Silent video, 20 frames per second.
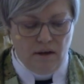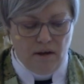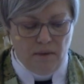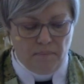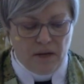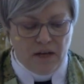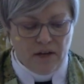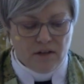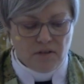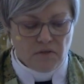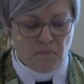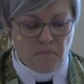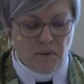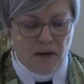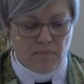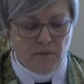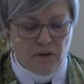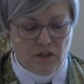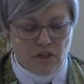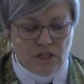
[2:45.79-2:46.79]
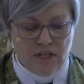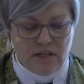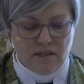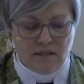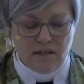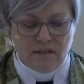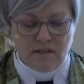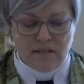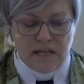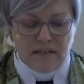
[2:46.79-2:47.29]
Because remember,
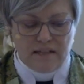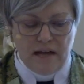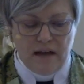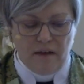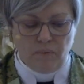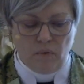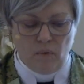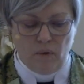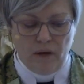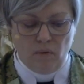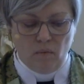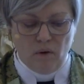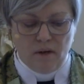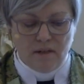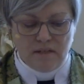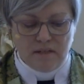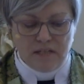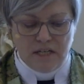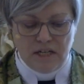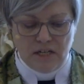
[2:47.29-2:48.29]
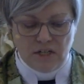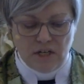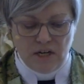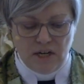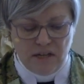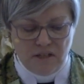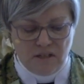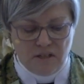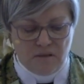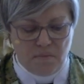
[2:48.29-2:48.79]
Jesus at that point was
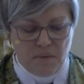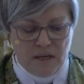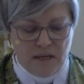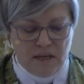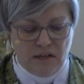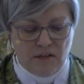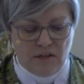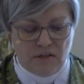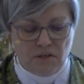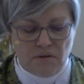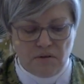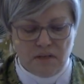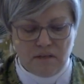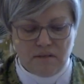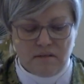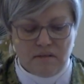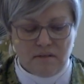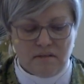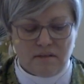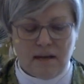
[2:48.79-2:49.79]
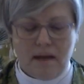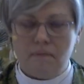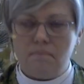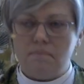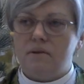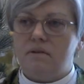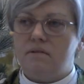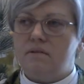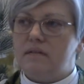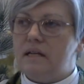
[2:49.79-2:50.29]
teaching and speaking to his
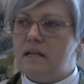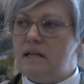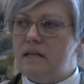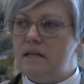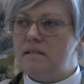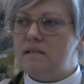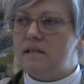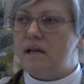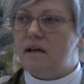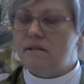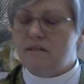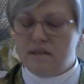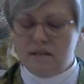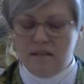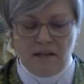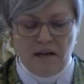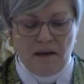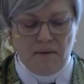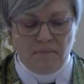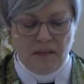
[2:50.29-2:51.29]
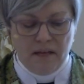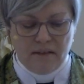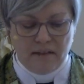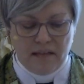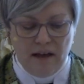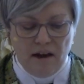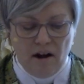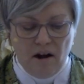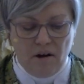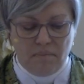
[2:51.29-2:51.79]
disciples, and he said to them that
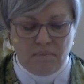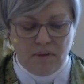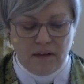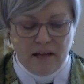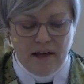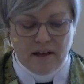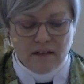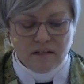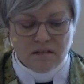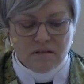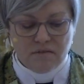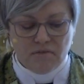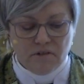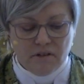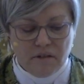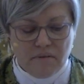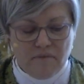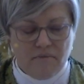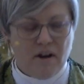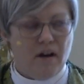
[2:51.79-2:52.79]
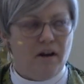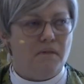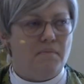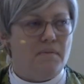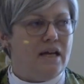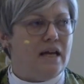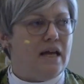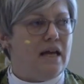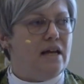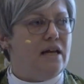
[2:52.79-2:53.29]
they are blessed from the very
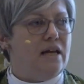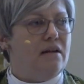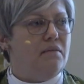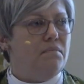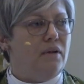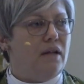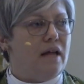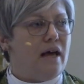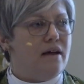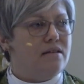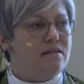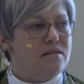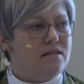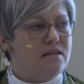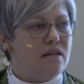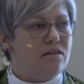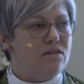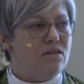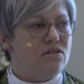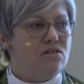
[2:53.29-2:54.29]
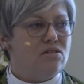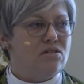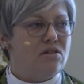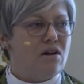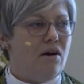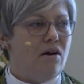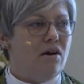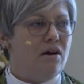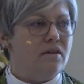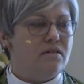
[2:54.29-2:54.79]
beginning, blessed at the
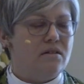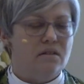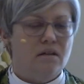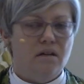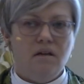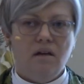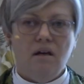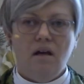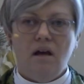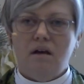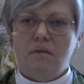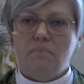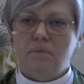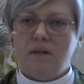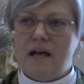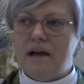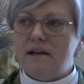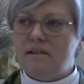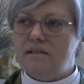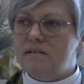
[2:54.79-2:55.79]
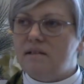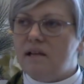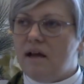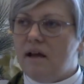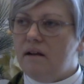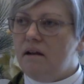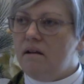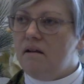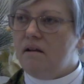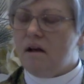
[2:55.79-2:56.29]
start, blessed
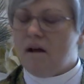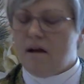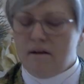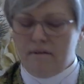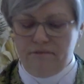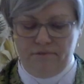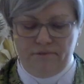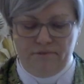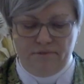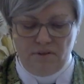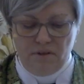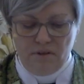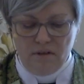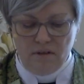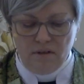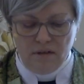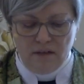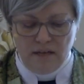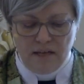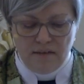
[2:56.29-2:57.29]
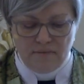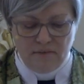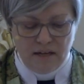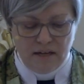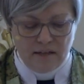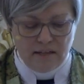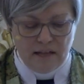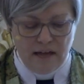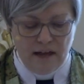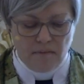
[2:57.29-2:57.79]
and enough, even
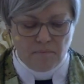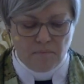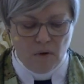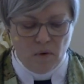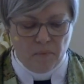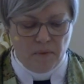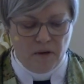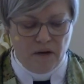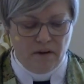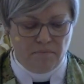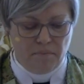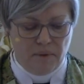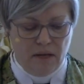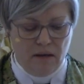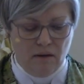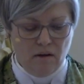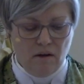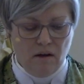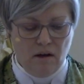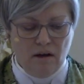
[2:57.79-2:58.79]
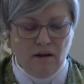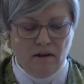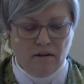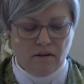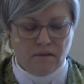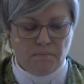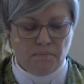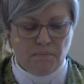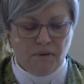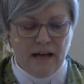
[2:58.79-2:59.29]
at that moment of being
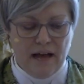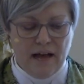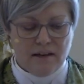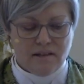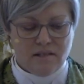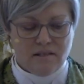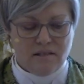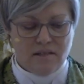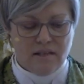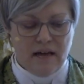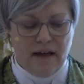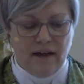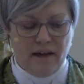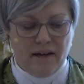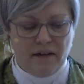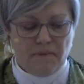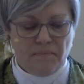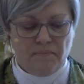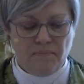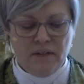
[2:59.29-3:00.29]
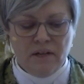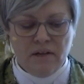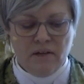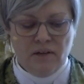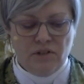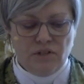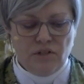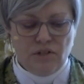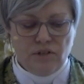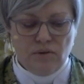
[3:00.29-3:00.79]
called. Blessed then
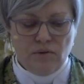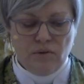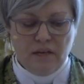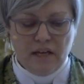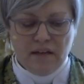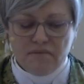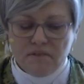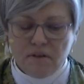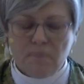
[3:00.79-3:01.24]
to give a